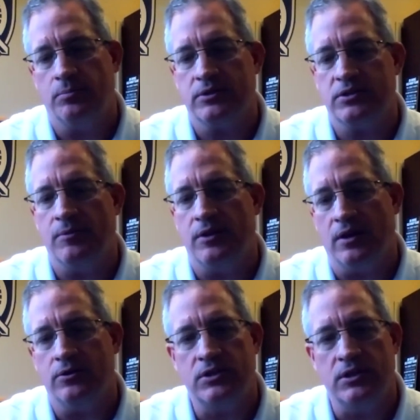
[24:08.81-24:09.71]
but some of the
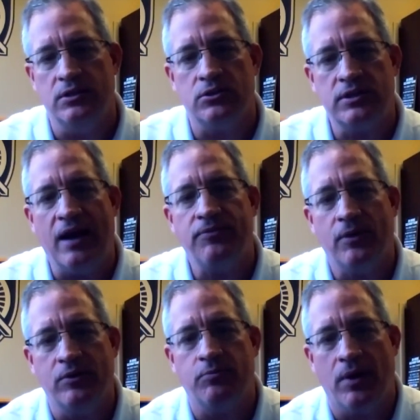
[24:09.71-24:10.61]
other senior staff that
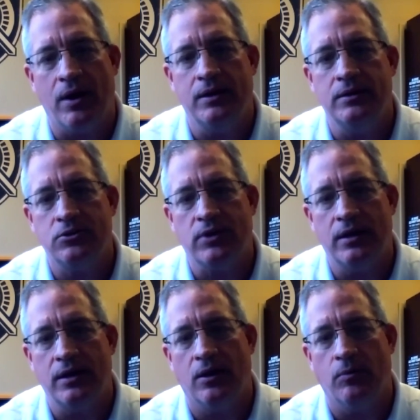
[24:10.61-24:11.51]
we've brought in to try
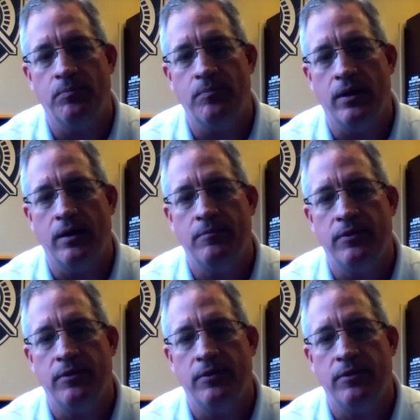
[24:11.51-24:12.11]
to help um,